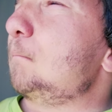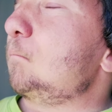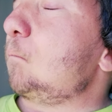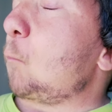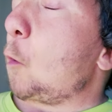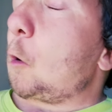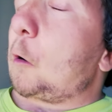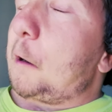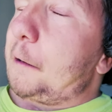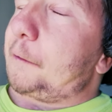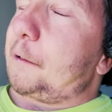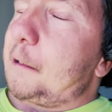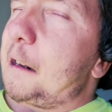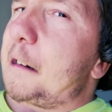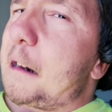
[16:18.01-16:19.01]
Well,
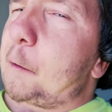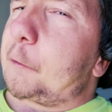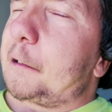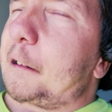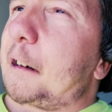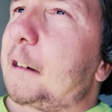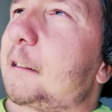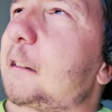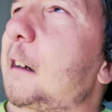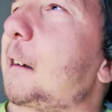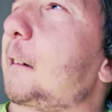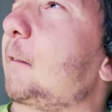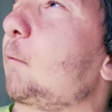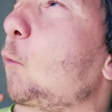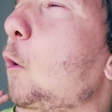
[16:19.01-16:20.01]
and I was getting
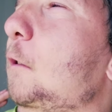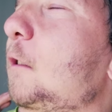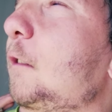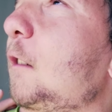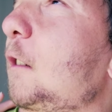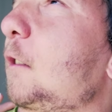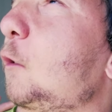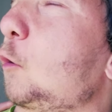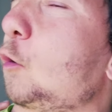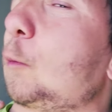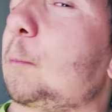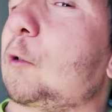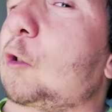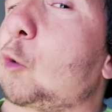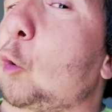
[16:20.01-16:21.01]
tired of watching the YouTube
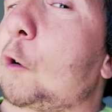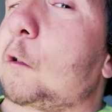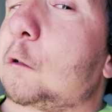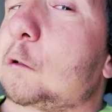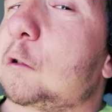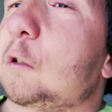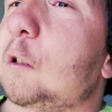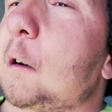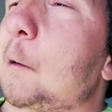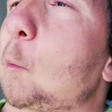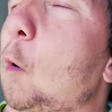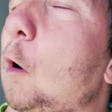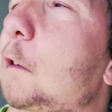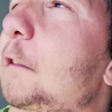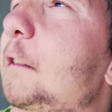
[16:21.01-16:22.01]
tutorials. I
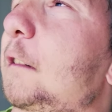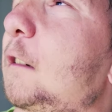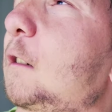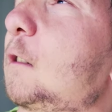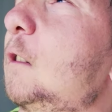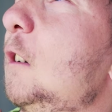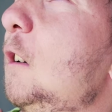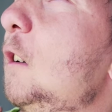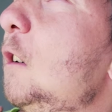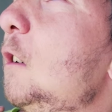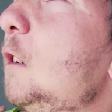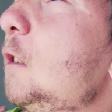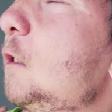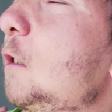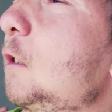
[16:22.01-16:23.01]
wanted to
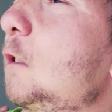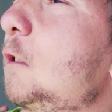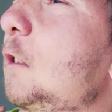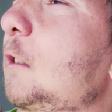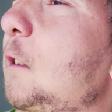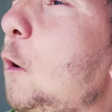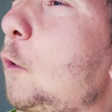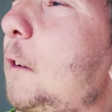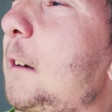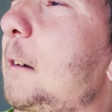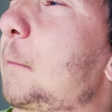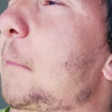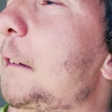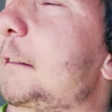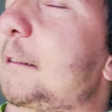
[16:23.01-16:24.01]
learn the
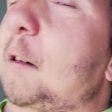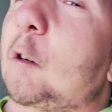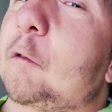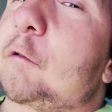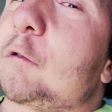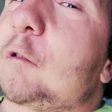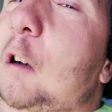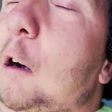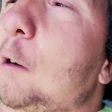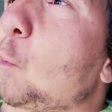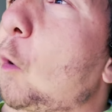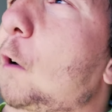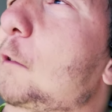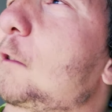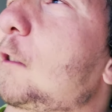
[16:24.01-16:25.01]
coding myself, not
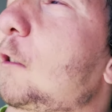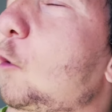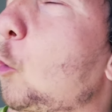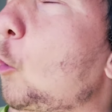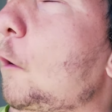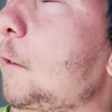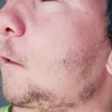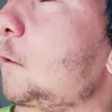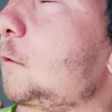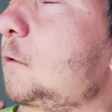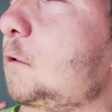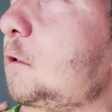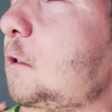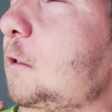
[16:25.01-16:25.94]
watch tutorials and